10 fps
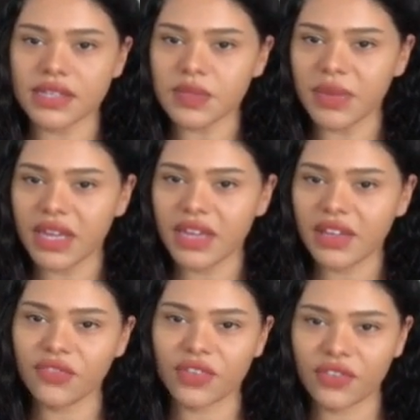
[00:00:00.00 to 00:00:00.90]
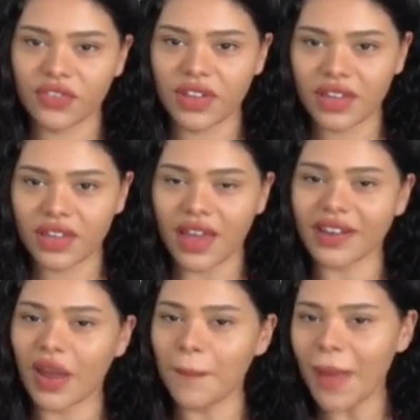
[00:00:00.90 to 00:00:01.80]
it's me, Fifi,
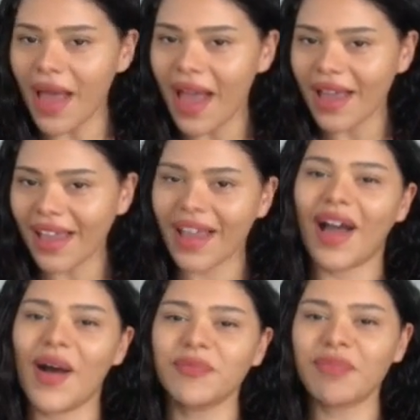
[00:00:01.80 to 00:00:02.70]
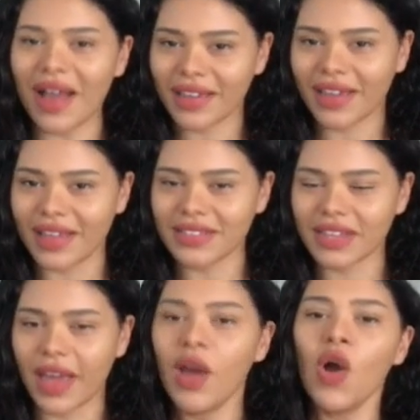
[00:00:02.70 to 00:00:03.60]
and I'm back. I'm back again
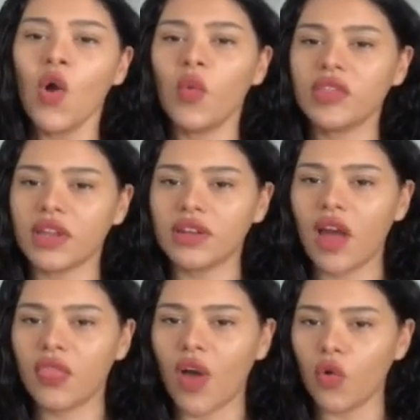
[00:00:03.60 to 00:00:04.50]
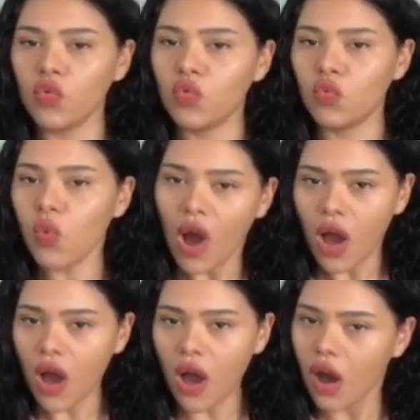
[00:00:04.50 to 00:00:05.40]
today with another
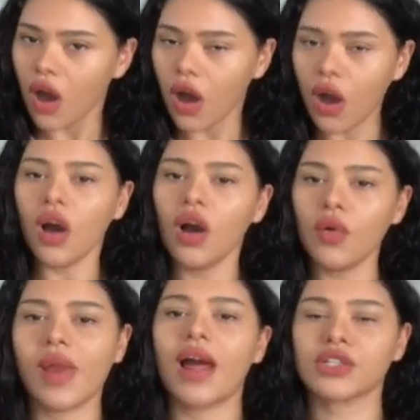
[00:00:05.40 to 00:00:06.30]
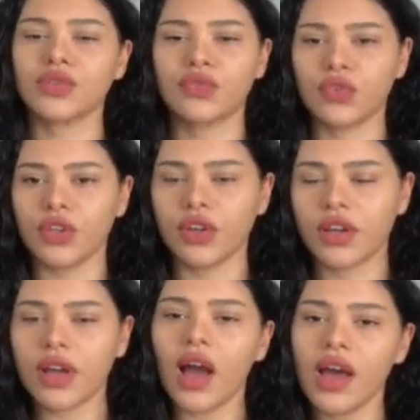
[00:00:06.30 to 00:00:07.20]
woo!ah! reaction for you
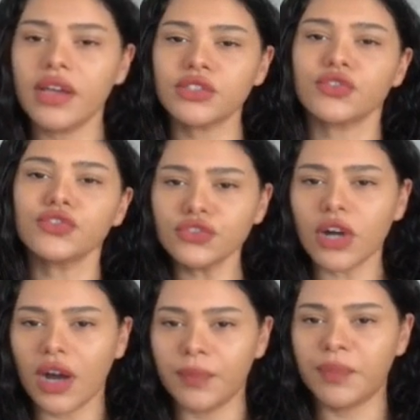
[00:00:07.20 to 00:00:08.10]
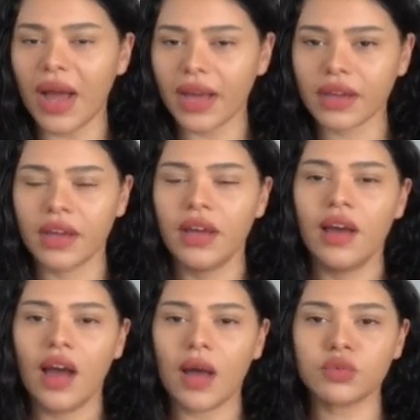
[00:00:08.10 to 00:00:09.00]
guys back.
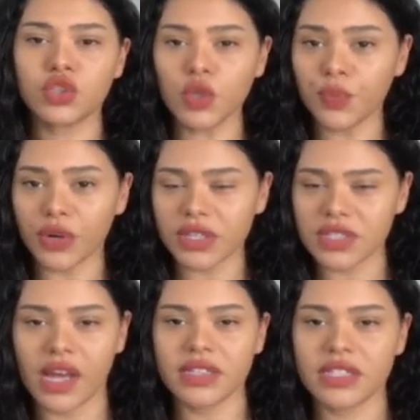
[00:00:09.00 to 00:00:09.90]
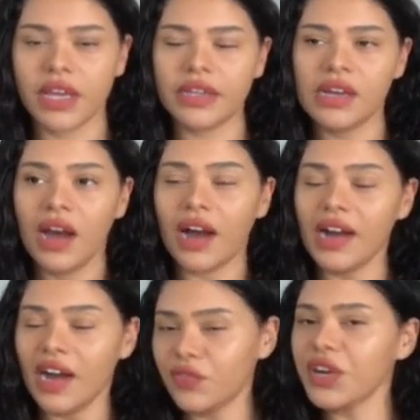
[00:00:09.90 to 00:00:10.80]
I'm super excited.
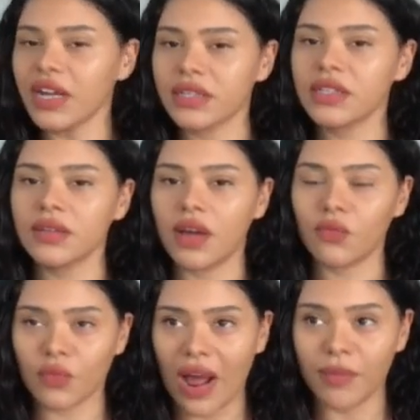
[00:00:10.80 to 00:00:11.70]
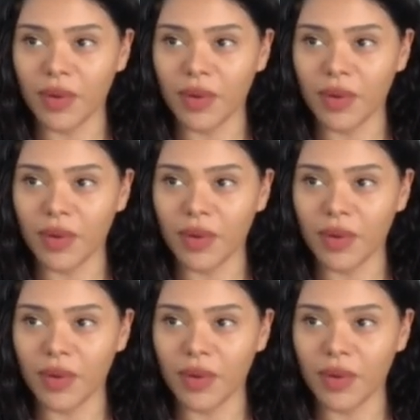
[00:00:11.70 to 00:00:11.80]
I have reacted, I